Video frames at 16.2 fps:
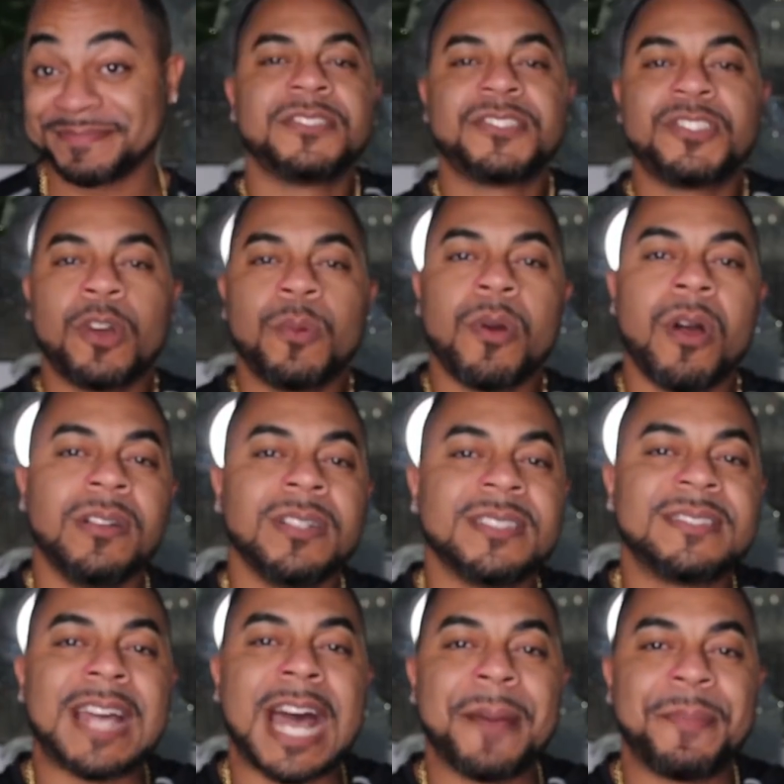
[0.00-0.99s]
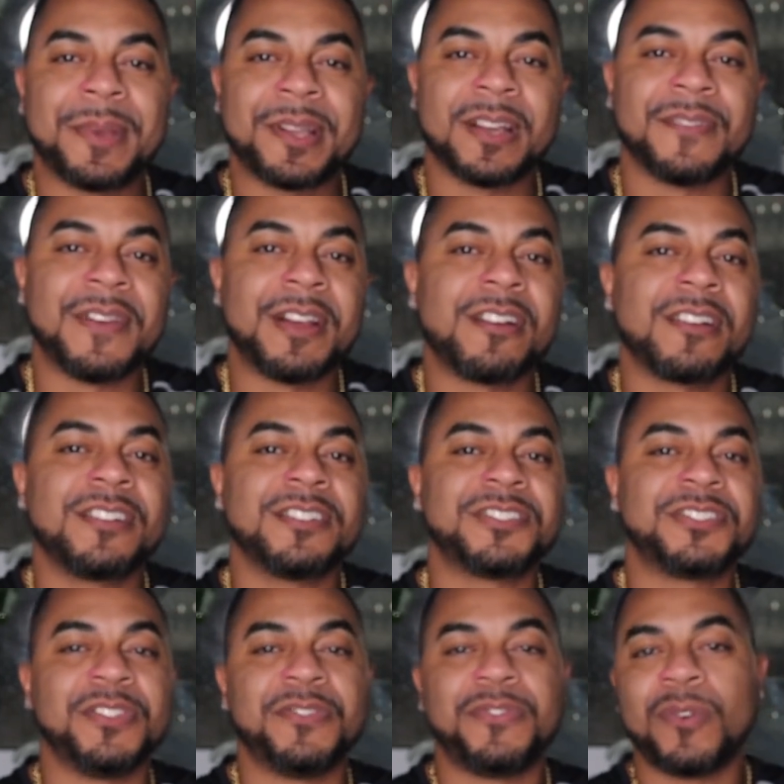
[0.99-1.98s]
So we're on the topic of
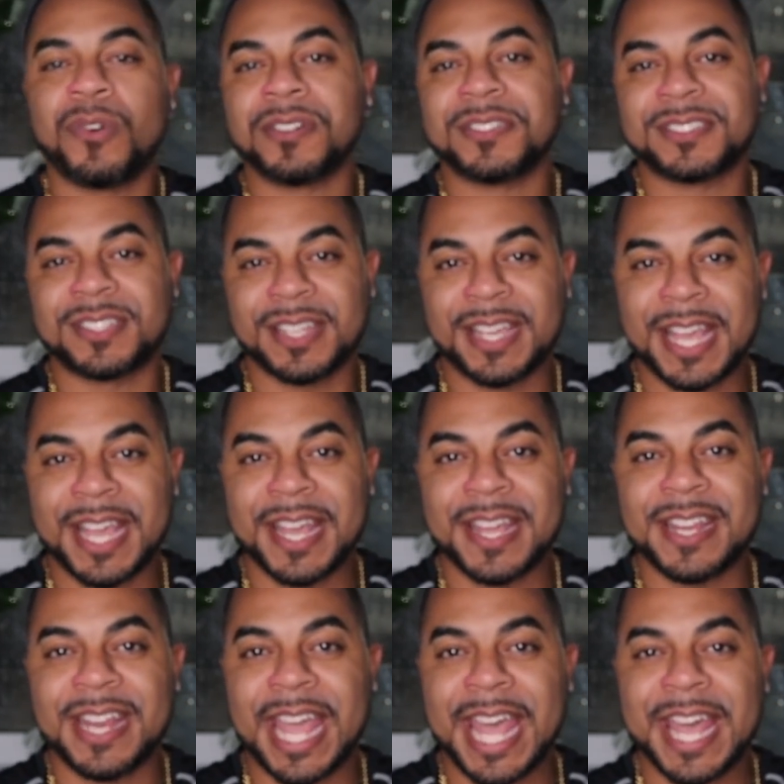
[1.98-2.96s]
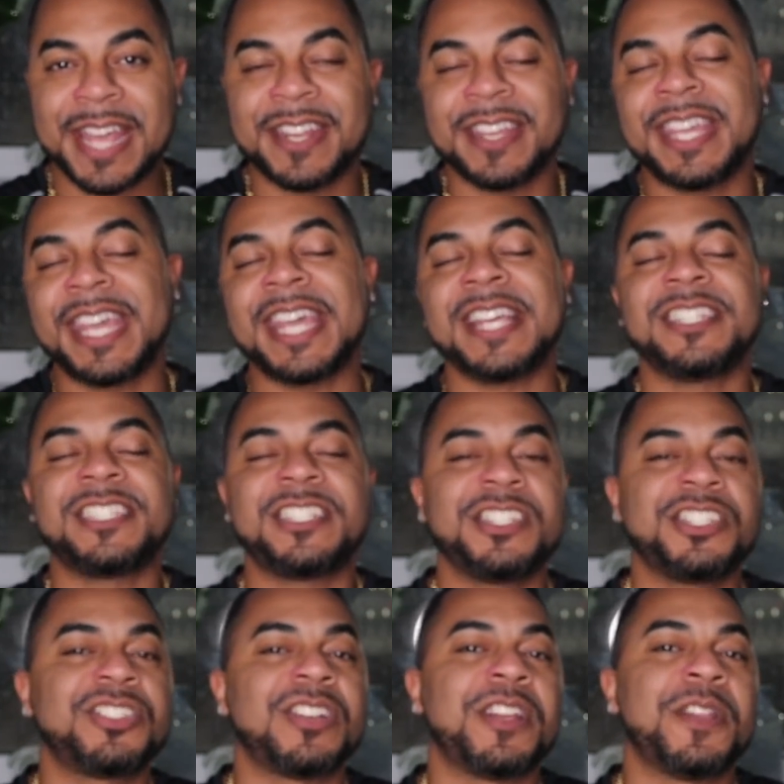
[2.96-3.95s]
Erica's divorce again, and again
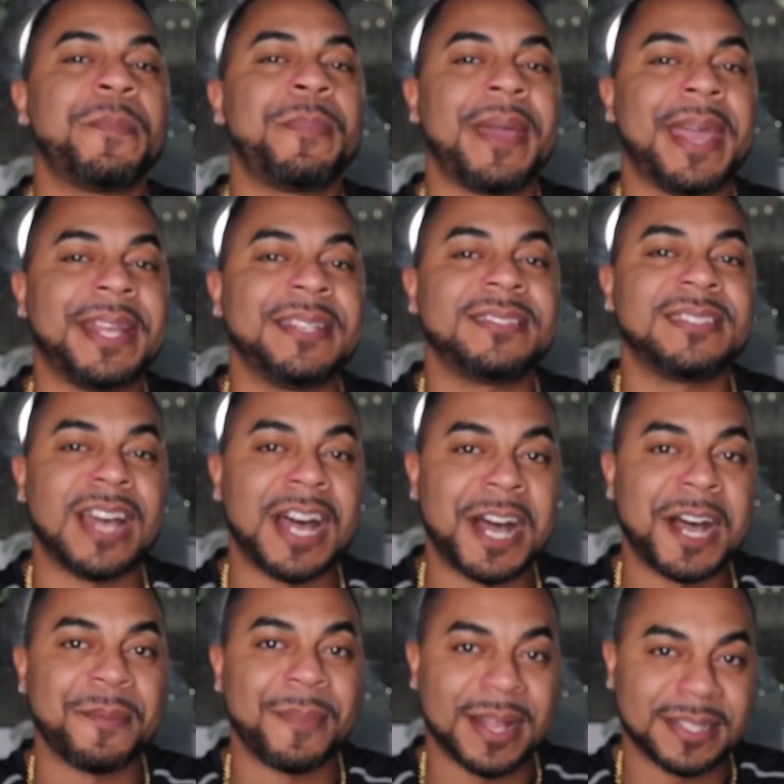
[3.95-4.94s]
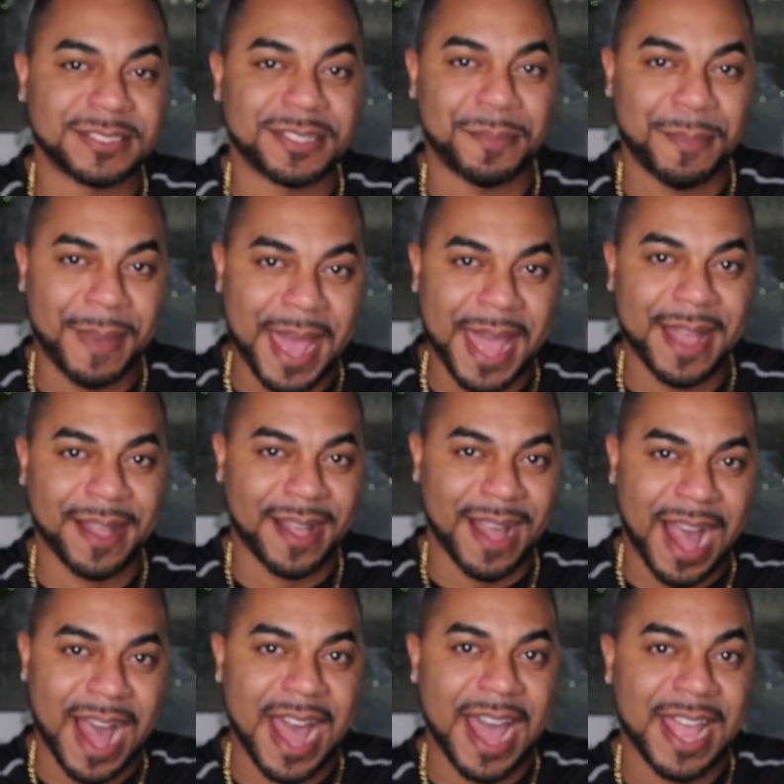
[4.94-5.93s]
she's trying to paint Tom as the bad
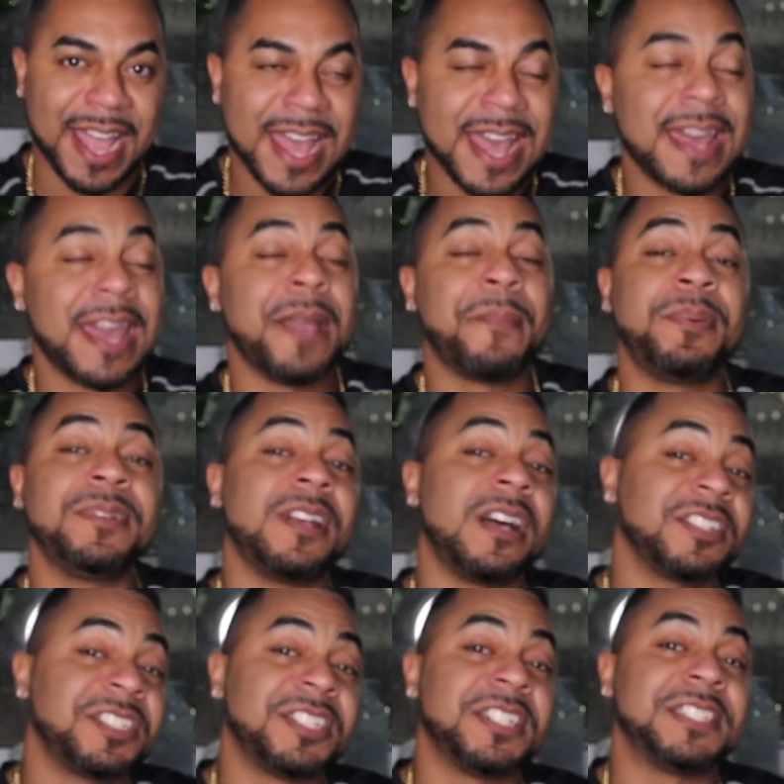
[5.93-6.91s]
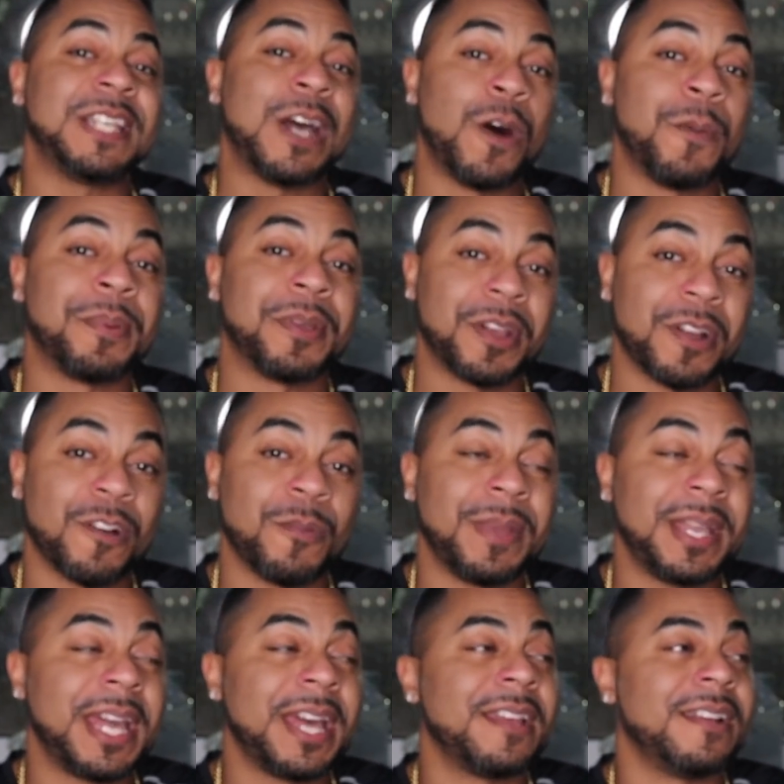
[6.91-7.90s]
guy. And production is helping her.
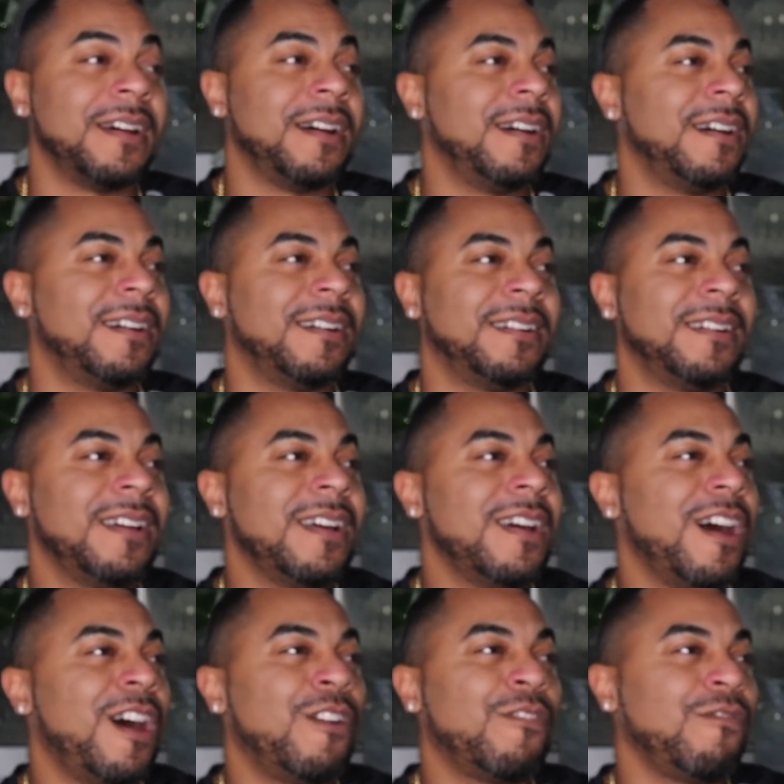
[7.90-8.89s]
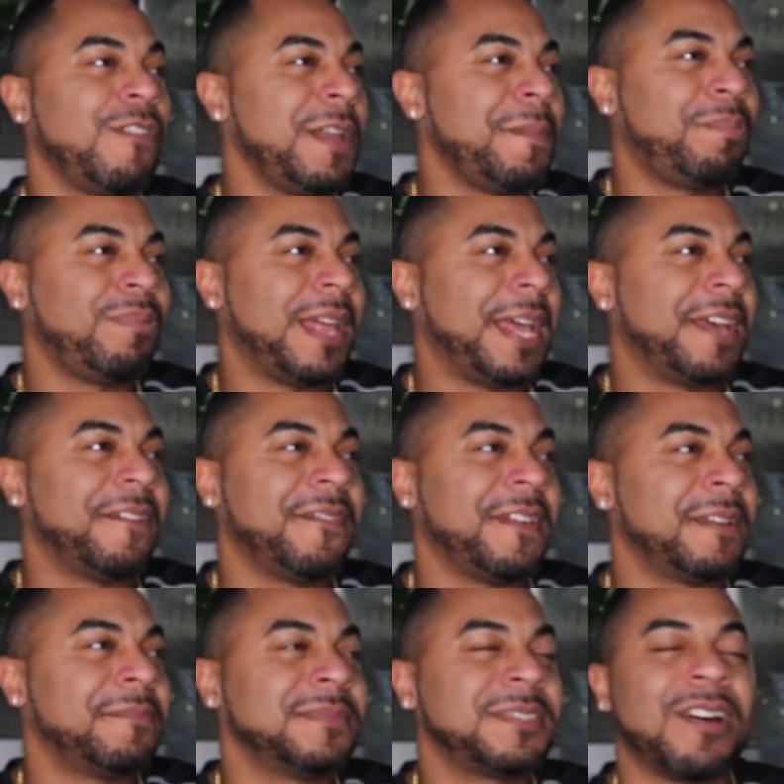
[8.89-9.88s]
We get a replay
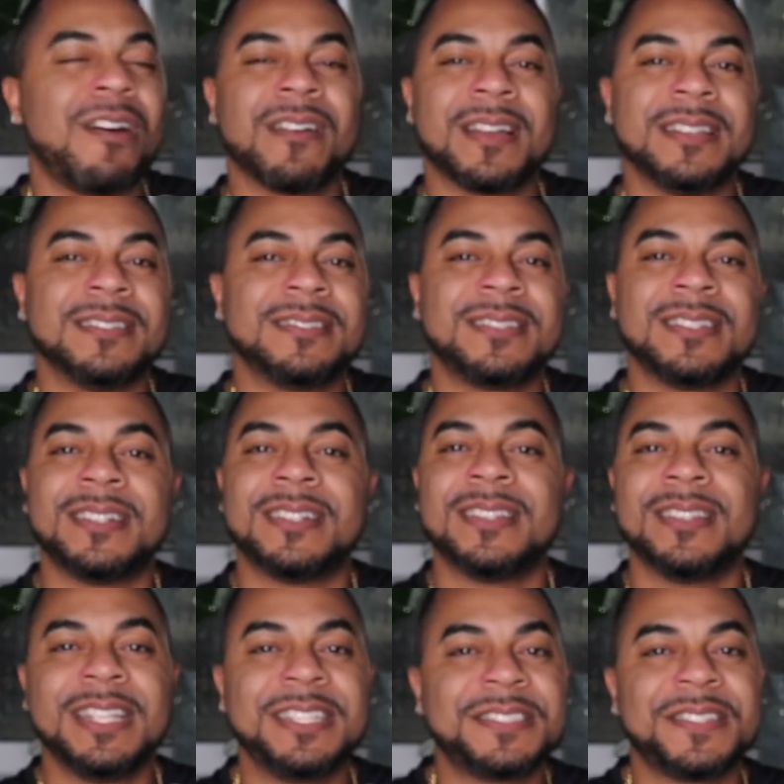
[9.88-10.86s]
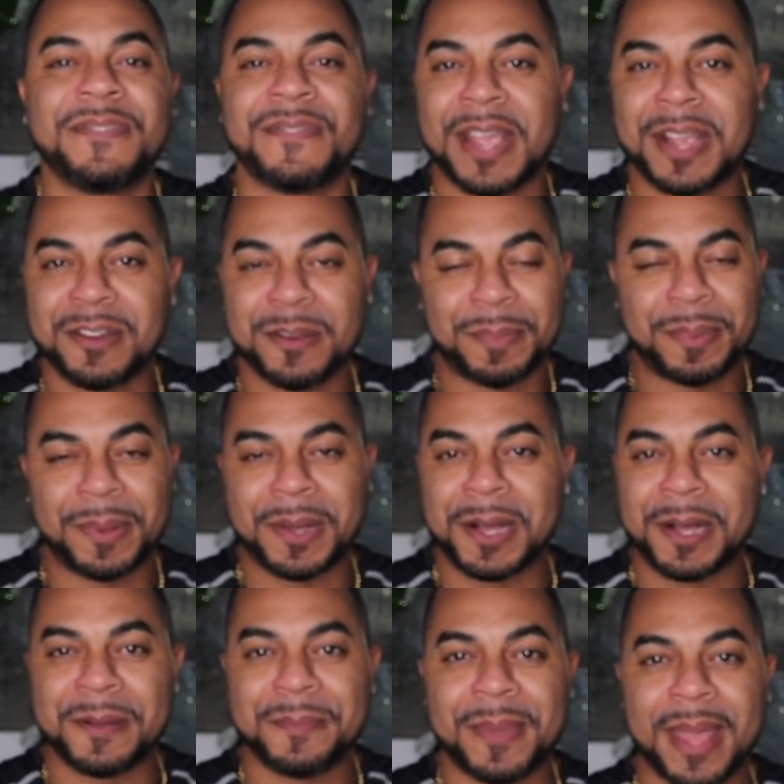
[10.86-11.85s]
of him talking to Lisa
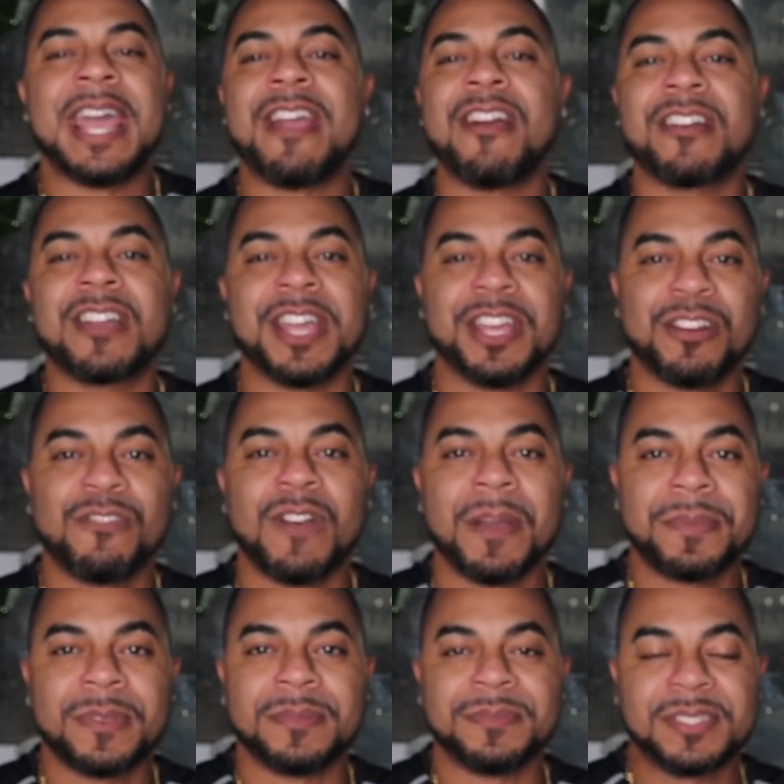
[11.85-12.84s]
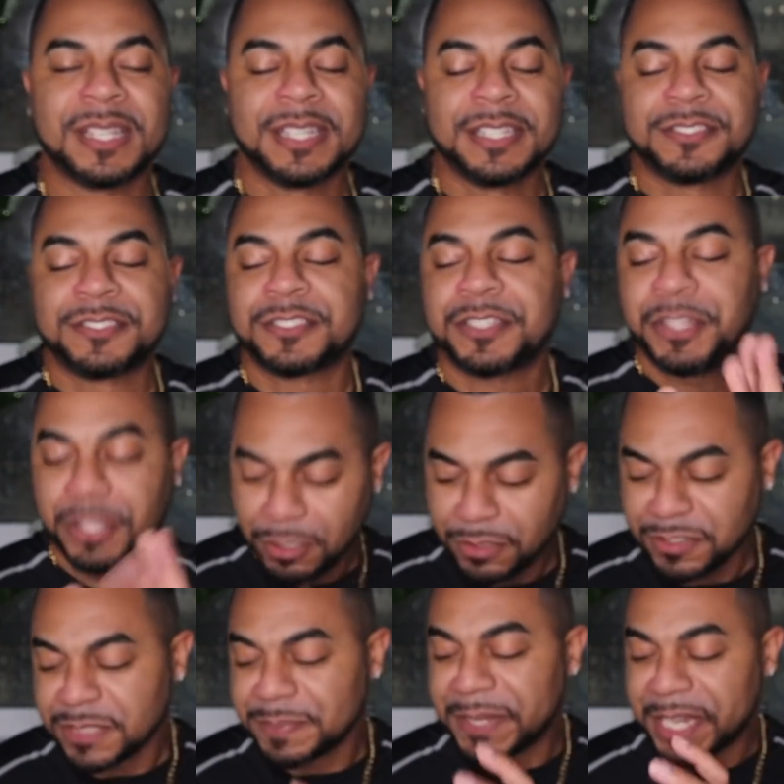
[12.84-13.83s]
Vanderpump. Erica interrupted him. She's like,
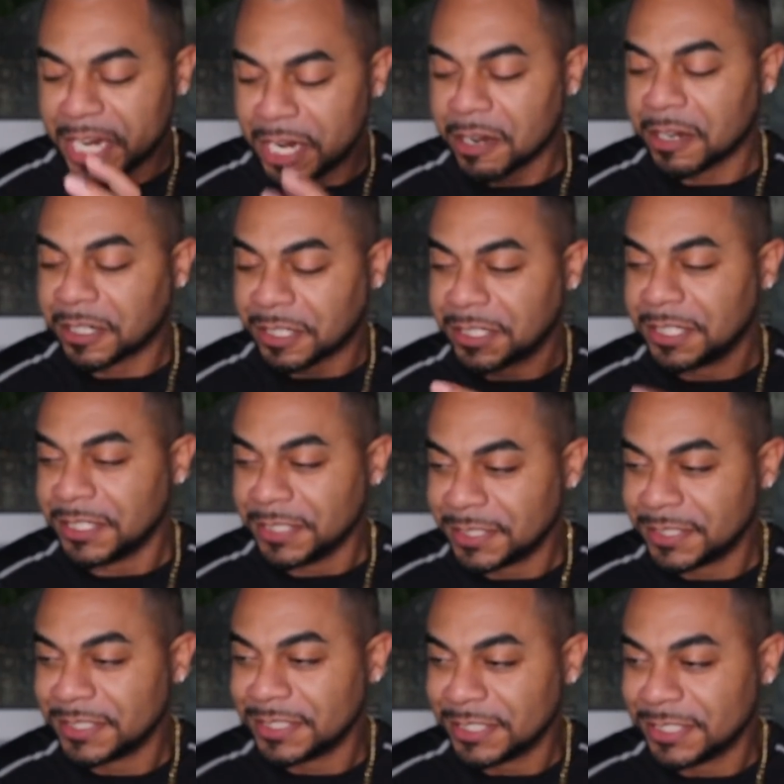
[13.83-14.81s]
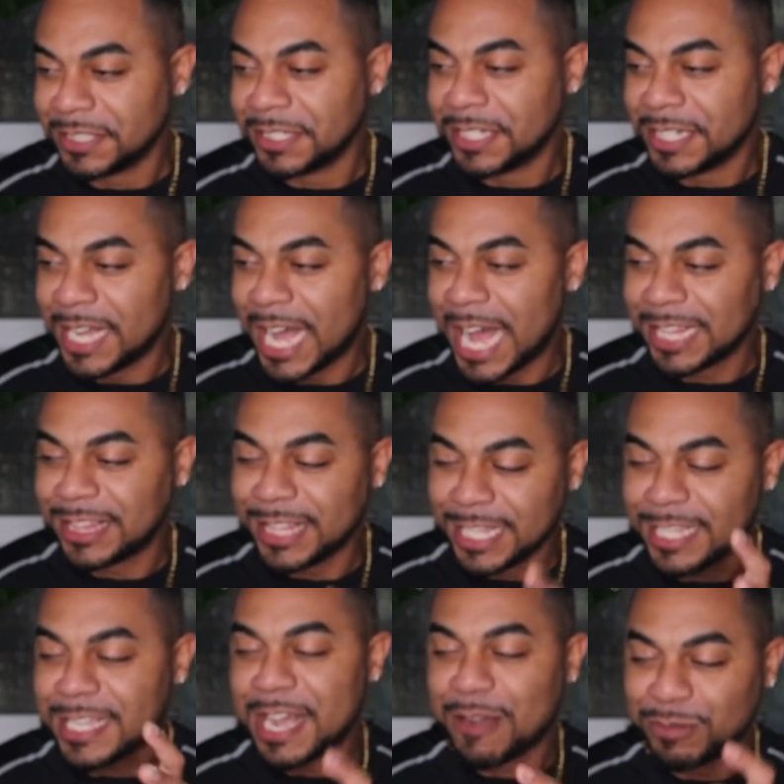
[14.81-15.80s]
"Excuse me, Erica. I
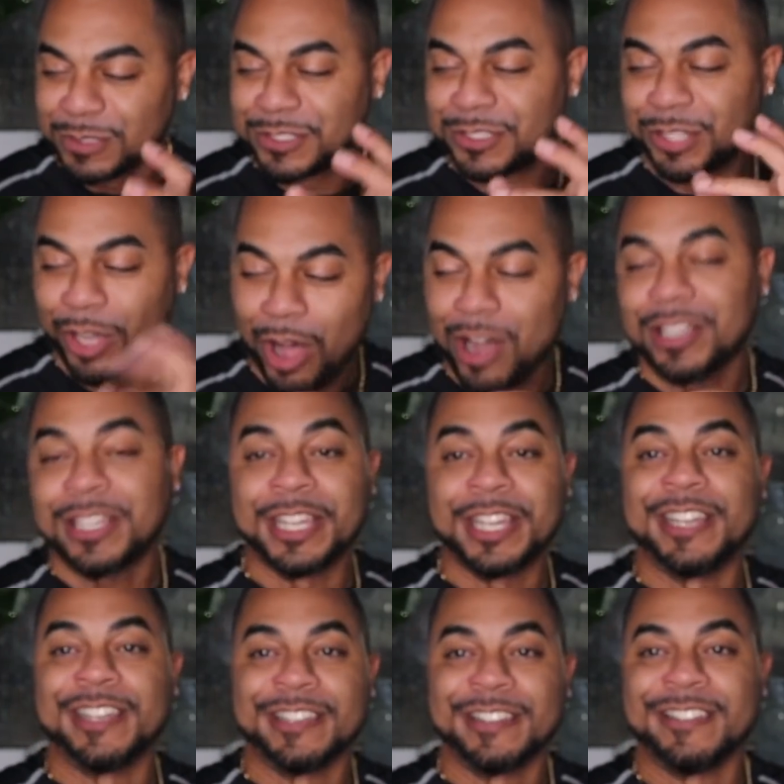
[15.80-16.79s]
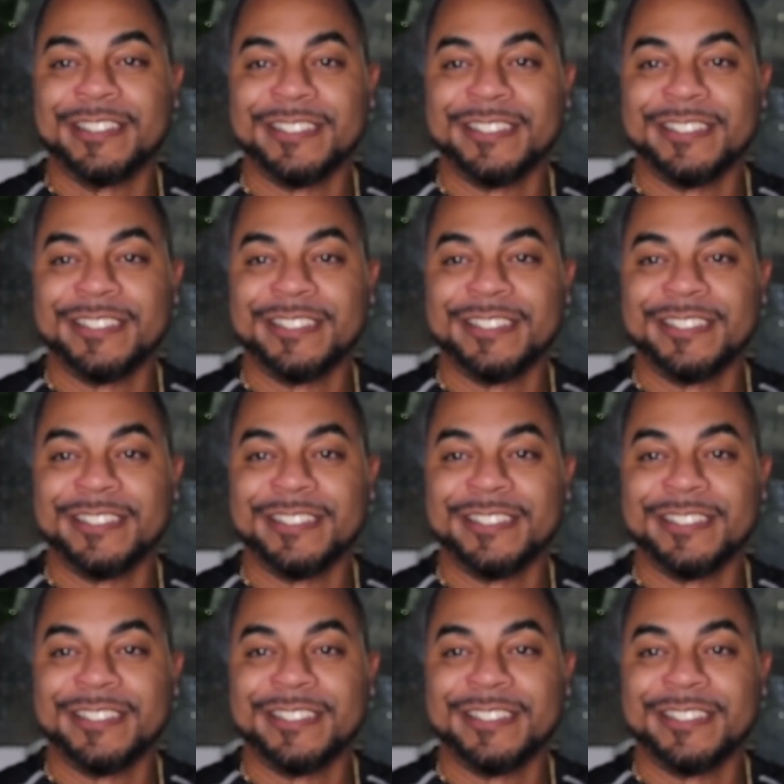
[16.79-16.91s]
think I was talking."